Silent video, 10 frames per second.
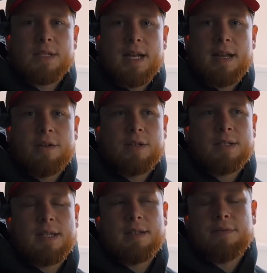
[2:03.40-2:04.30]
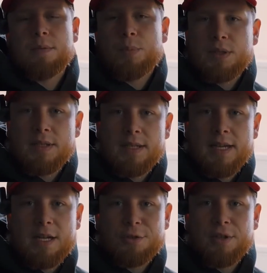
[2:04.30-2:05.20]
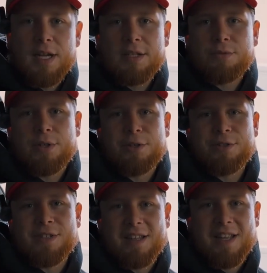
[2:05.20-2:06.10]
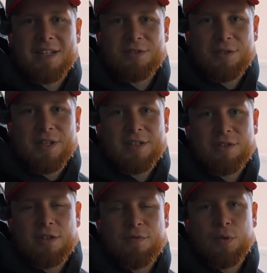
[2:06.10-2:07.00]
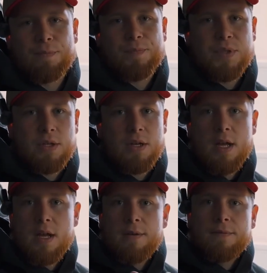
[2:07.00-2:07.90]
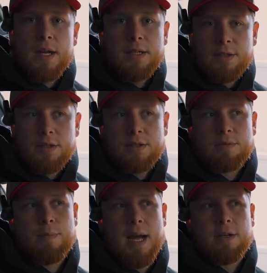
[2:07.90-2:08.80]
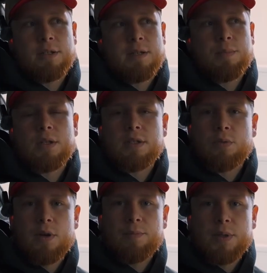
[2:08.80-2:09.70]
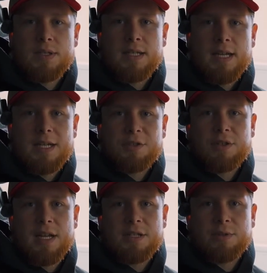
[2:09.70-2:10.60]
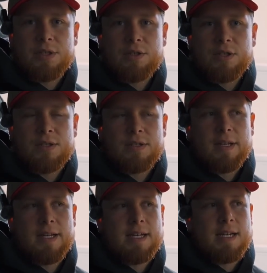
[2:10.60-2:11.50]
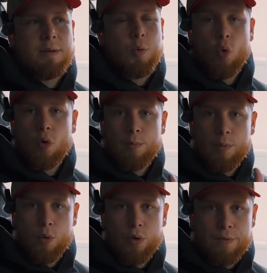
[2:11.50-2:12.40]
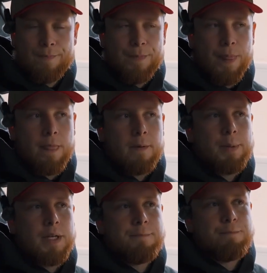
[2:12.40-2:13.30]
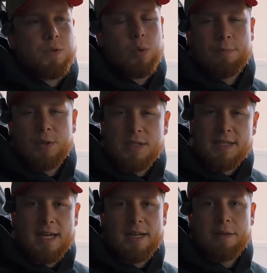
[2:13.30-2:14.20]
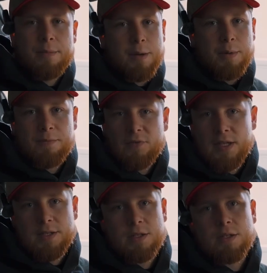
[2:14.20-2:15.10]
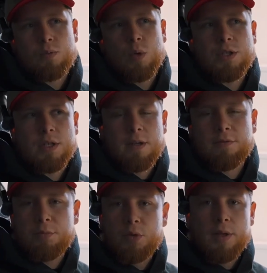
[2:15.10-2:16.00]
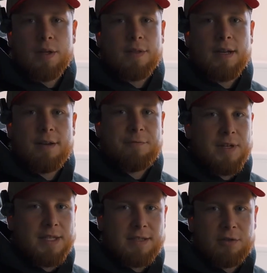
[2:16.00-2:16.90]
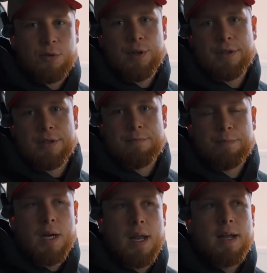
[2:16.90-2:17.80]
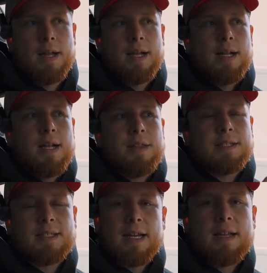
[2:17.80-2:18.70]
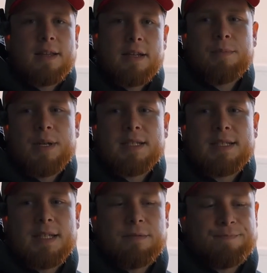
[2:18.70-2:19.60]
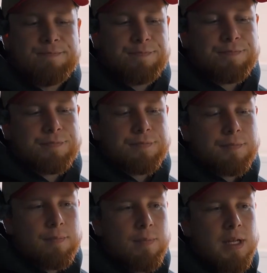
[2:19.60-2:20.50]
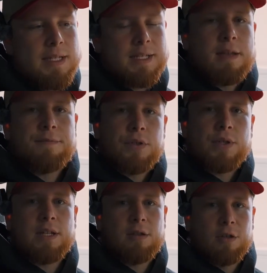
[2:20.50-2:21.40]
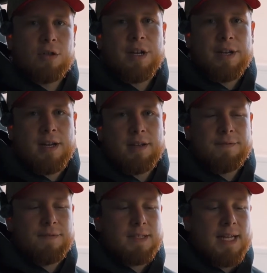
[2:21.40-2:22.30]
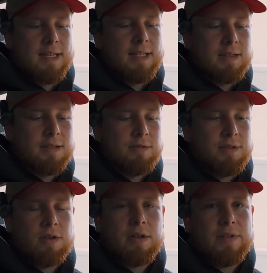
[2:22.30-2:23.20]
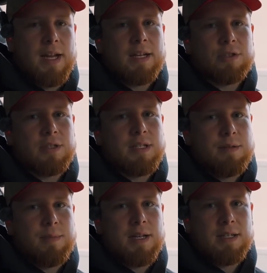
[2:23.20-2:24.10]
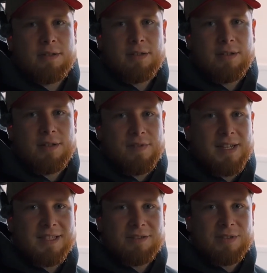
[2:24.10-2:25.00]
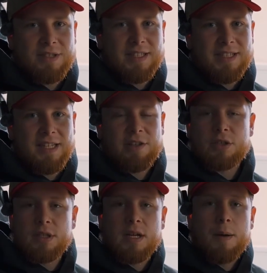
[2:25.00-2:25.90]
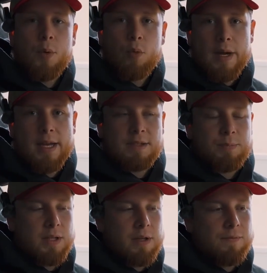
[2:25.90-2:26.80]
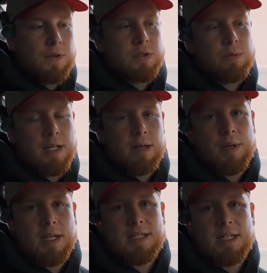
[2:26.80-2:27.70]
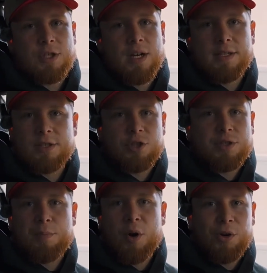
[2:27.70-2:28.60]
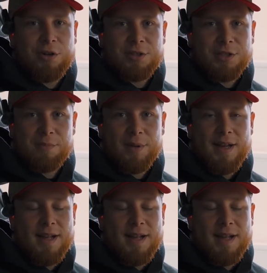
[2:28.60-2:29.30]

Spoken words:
standards and different percent cash on cash returns that they actually like to look for. So find yours. Mine are typically 12% cash on cash returns or more, but 12% is kind of the minimum. Find yours, what you're comfortable with, and invest accordingly. But the second thing I'm going to say is if you can learn enough, technically you don't even actually need money to invest in real estate. And there's a couple ways, but the first one that I'm going to touch on is just a partnership.